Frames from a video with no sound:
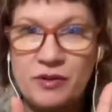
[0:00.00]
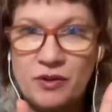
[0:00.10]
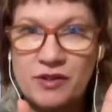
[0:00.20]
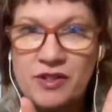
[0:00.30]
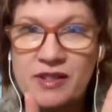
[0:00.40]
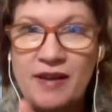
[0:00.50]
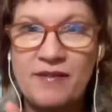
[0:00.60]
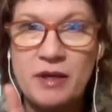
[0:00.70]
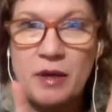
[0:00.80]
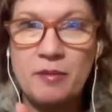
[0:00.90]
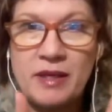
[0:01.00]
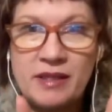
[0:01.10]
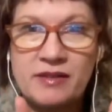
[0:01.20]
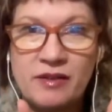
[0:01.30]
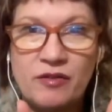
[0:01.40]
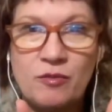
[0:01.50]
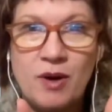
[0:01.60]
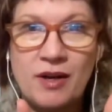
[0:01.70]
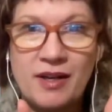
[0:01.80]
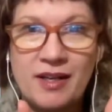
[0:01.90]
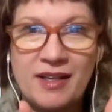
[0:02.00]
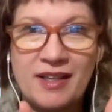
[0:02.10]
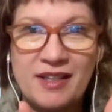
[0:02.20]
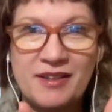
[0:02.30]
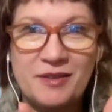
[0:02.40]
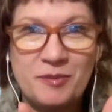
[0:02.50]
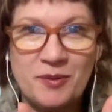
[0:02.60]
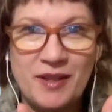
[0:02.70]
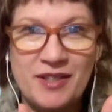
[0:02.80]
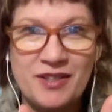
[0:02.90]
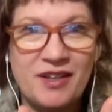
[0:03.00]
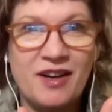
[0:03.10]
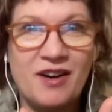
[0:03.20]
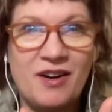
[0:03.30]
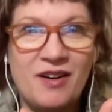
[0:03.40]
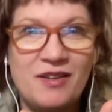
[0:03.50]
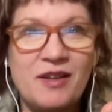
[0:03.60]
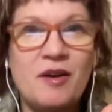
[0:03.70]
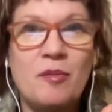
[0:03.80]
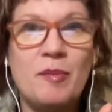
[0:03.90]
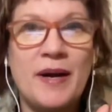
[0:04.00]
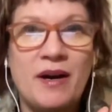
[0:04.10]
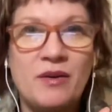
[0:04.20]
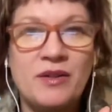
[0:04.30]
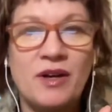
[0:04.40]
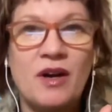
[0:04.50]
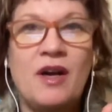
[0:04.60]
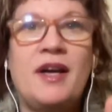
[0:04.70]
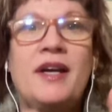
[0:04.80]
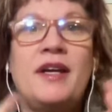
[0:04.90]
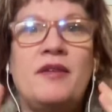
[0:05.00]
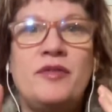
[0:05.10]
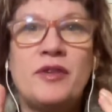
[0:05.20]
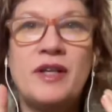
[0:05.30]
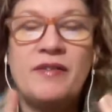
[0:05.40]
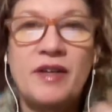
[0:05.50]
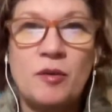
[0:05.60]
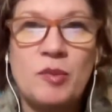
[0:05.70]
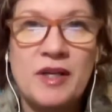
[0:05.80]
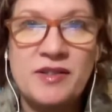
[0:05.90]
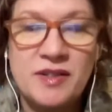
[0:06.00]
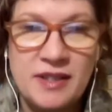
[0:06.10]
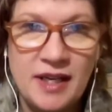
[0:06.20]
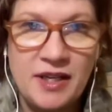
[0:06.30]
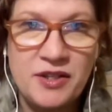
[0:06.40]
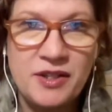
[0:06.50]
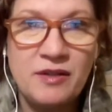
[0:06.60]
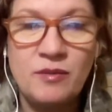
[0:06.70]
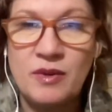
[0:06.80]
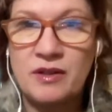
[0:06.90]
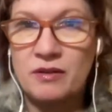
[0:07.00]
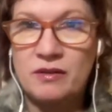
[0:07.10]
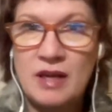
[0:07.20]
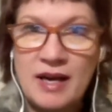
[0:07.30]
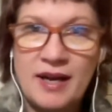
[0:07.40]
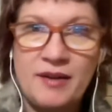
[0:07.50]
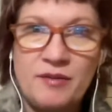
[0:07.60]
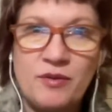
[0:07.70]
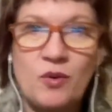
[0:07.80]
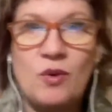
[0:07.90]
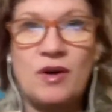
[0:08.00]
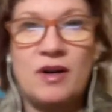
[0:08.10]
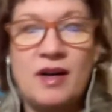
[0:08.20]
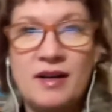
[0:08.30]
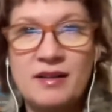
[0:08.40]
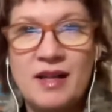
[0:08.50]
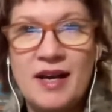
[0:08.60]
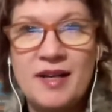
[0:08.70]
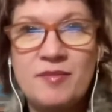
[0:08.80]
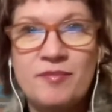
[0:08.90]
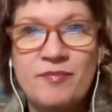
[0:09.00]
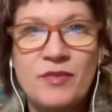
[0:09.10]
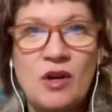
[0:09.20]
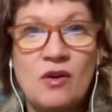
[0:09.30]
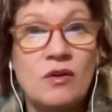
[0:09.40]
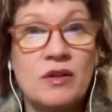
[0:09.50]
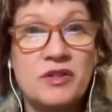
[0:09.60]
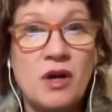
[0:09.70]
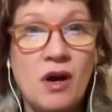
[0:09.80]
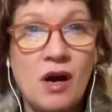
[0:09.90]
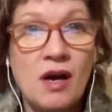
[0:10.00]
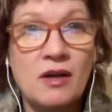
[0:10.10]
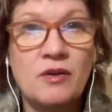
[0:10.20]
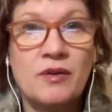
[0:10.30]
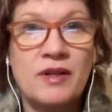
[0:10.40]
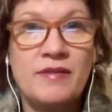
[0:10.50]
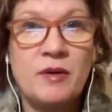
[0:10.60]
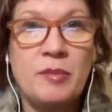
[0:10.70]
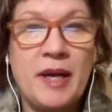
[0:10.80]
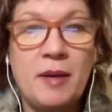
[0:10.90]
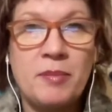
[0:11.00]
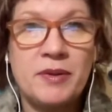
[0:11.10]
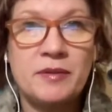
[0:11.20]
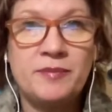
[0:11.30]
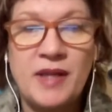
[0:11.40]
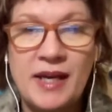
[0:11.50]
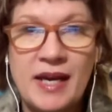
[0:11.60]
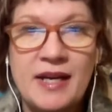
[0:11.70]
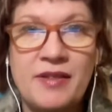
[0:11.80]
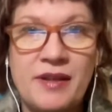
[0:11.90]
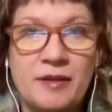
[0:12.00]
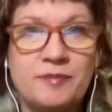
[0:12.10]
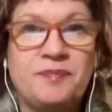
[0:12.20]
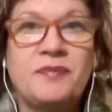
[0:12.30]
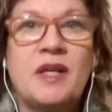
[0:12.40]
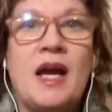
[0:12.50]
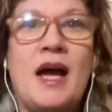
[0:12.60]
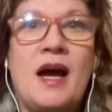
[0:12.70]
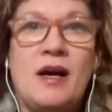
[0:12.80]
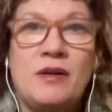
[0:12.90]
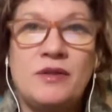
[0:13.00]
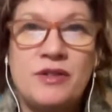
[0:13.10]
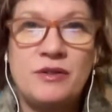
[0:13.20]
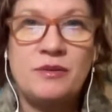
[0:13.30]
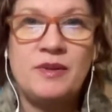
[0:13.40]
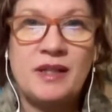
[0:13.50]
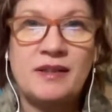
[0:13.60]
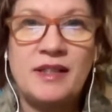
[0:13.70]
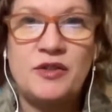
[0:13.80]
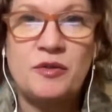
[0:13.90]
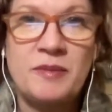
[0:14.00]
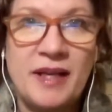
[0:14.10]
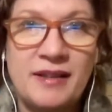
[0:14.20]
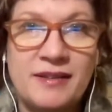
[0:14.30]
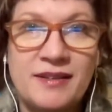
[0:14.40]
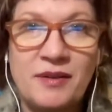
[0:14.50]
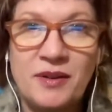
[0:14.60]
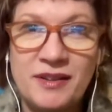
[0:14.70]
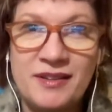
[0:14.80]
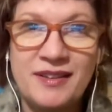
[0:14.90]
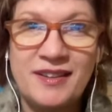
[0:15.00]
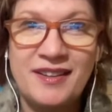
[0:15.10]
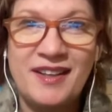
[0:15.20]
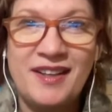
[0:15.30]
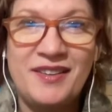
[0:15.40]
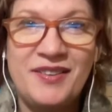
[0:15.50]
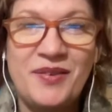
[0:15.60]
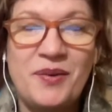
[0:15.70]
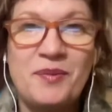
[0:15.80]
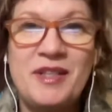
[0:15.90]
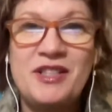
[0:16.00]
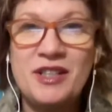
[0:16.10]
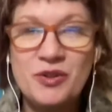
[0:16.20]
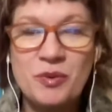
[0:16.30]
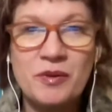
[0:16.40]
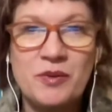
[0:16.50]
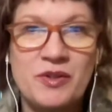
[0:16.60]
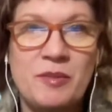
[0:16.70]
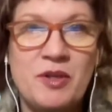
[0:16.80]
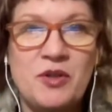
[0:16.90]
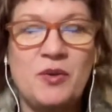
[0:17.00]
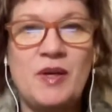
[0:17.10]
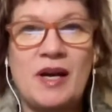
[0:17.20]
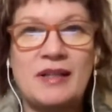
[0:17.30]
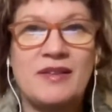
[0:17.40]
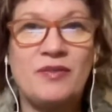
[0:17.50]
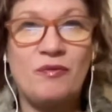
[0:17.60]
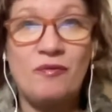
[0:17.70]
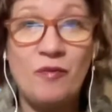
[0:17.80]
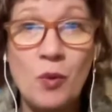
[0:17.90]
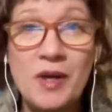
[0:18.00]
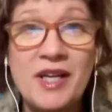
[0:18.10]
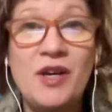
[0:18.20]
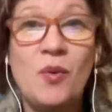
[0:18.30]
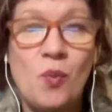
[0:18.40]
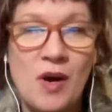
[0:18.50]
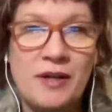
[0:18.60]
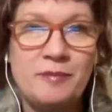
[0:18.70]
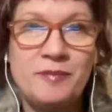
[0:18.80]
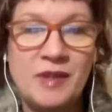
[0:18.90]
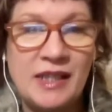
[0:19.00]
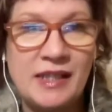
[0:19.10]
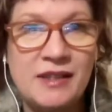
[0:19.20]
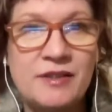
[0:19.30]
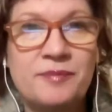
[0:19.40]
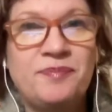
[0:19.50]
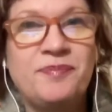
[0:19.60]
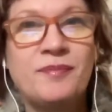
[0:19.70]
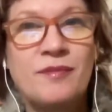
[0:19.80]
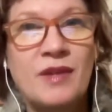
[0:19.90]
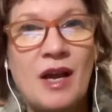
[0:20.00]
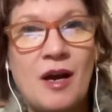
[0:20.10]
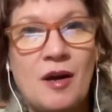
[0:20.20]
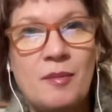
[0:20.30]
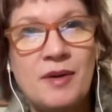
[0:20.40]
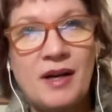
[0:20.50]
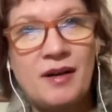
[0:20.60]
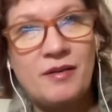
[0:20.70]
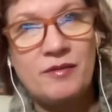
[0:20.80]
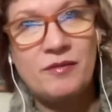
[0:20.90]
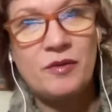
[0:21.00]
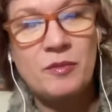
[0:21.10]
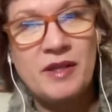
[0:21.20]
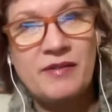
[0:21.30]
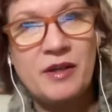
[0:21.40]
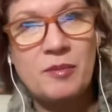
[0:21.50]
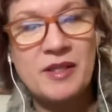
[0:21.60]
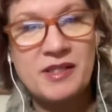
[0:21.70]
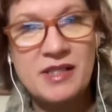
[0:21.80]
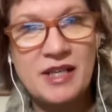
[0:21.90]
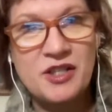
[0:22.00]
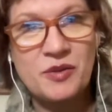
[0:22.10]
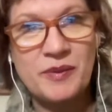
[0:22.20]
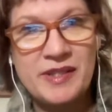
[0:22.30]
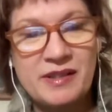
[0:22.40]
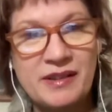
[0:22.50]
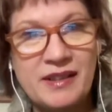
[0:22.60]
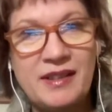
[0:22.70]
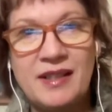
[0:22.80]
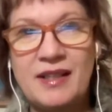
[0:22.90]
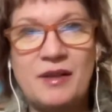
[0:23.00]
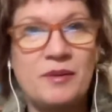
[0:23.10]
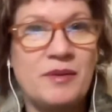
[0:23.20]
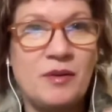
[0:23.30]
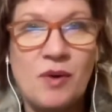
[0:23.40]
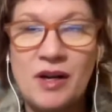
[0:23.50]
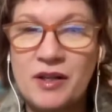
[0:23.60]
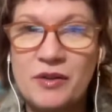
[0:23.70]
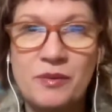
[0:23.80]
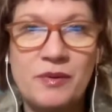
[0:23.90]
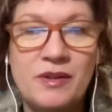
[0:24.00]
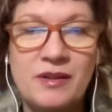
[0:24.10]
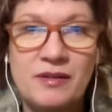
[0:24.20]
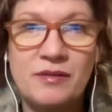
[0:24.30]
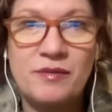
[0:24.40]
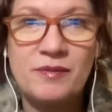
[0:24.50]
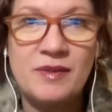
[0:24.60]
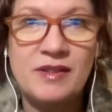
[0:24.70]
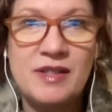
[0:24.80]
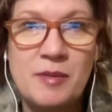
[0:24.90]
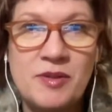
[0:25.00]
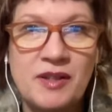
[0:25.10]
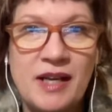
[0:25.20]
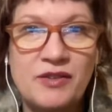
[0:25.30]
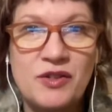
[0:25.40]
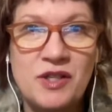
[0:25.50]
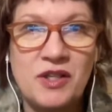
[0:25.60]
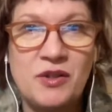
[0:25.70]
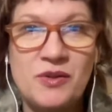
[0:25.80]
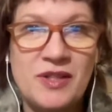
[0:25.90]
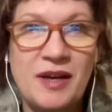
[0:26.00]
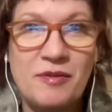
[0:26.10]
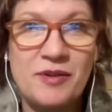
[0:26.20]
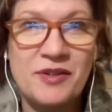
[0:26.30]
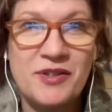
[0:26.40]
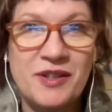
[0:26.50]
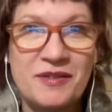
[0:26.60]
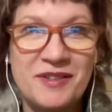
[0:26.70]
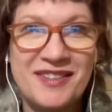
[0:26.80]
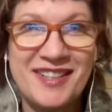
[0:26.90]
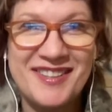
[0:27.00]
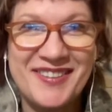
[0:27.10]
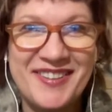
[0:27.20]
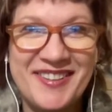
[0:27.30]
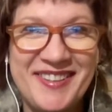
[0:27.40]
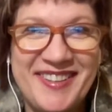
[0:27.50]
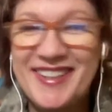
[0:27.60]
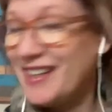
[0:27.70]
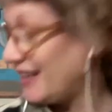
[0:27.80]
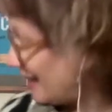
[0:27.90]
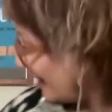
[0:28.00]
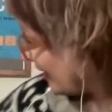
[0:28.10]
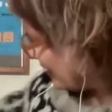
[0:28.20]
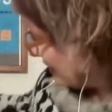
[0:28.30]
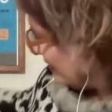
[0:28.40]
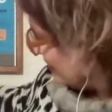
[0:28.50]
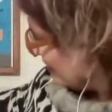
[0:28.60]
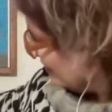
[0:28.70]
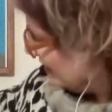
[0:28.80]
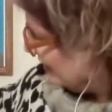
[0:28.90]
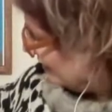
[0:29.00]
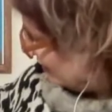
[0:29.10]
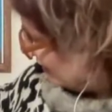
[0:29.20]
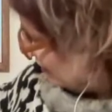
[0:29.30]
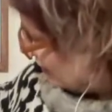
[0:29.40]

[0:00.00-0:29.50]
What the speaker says: you your 7 minutes of marketing inspiration, all about if you're giving a presentation, whether live or online, or a talk, or even a paper, that kind of thing, how to get leads from that. Sound good? And so we just worked with someone who got 41 leads um, from giving a presentation recently, and I want to walk you through the steps on that so you can use that for yourself. Does that sound good? And I